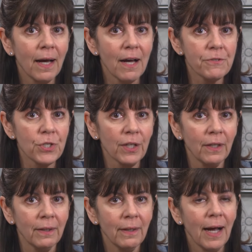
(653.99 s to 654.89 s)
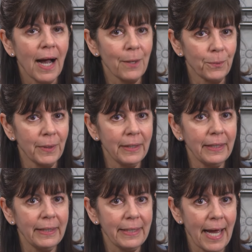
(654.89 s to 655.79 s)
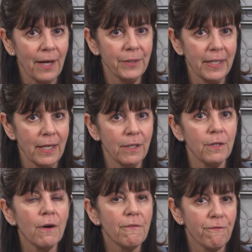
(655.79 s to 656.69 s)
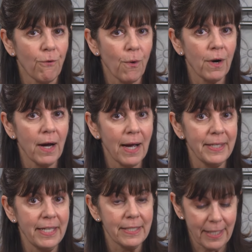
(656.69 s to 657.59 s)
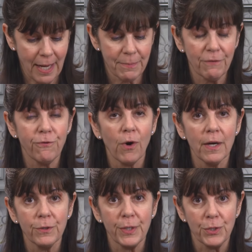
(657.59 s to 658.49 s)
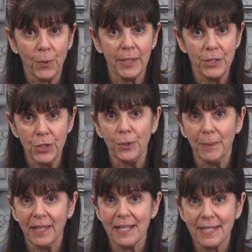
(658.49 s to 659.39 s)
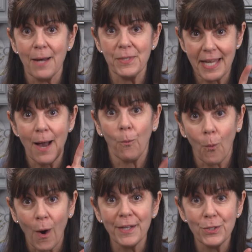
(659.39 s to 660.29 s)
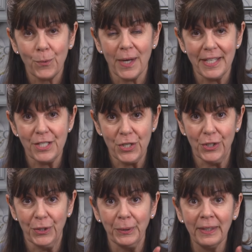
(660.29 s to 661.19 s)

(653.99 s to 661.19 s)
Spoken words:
of sugar, I really now need I needed to come to 422 because I was at 122